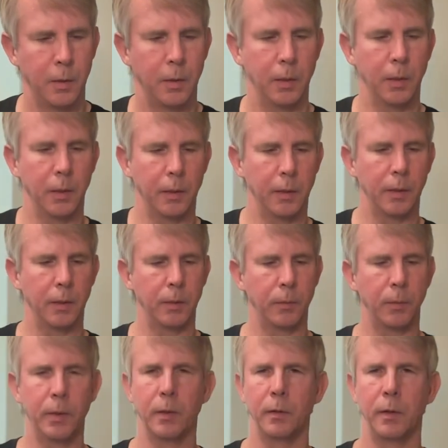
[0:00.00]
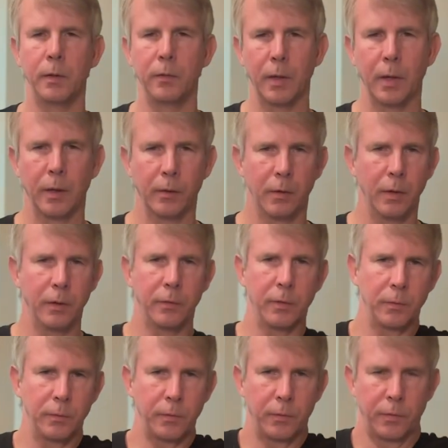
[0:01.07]
and we know he's got great
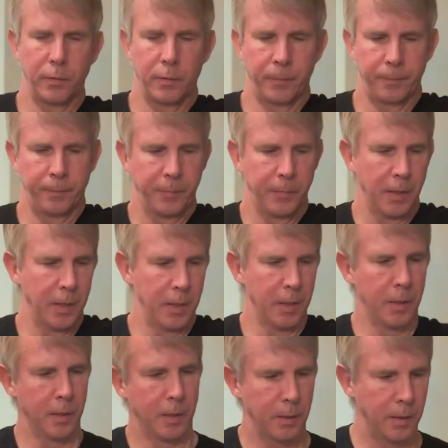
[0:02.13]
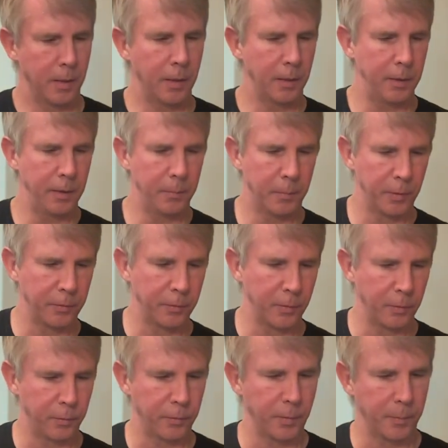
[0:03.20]
tones, so he must
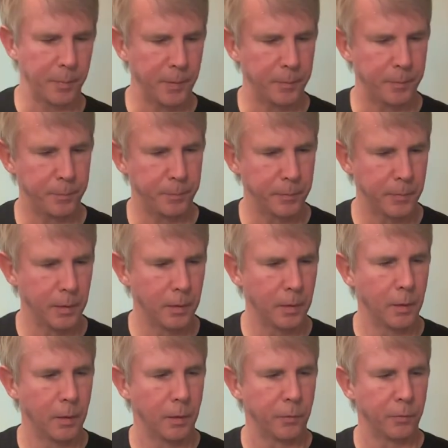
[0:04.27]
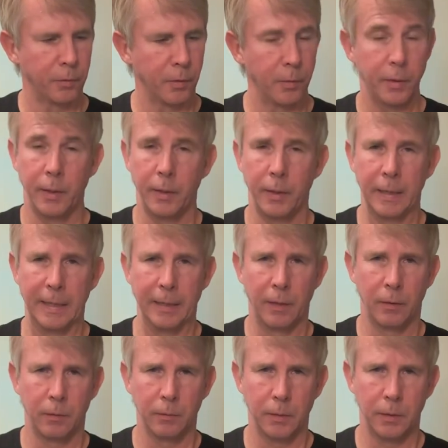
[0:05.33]
know something. So anyhow,